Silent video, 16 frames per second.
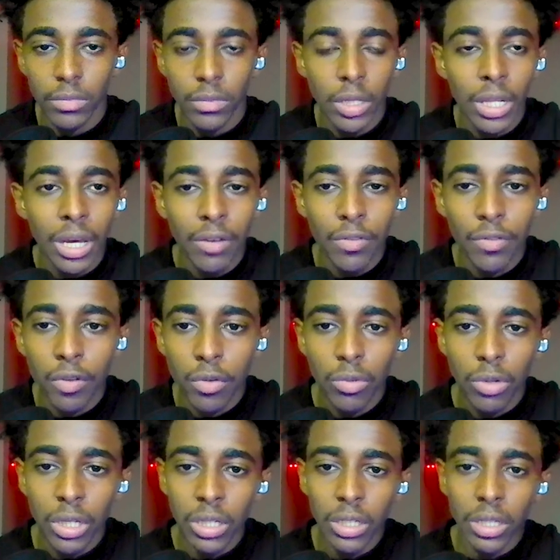Nah, for
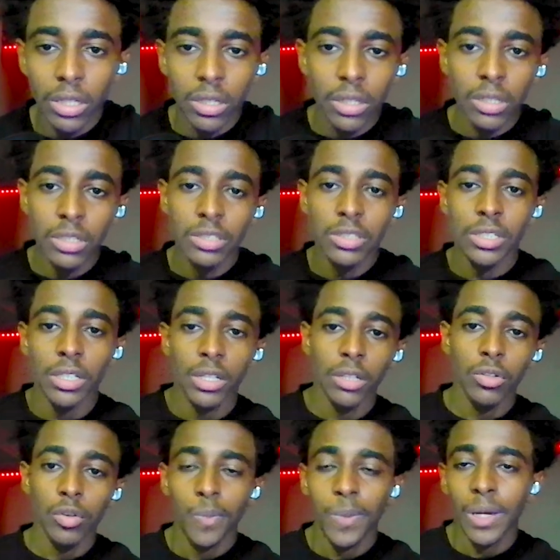real, again. And this is
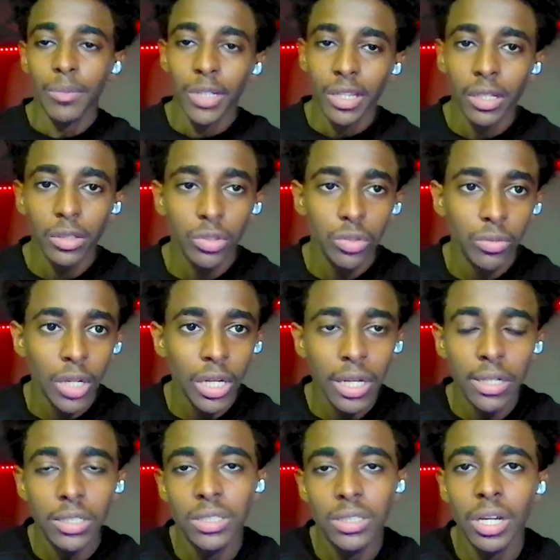Ethiopia. I'm going to go to
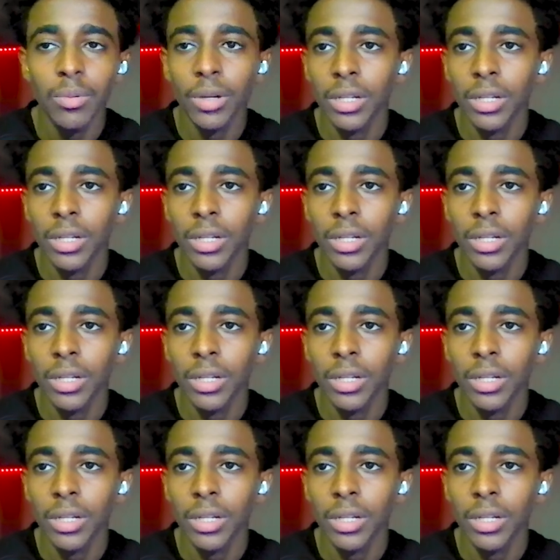Ethiopia.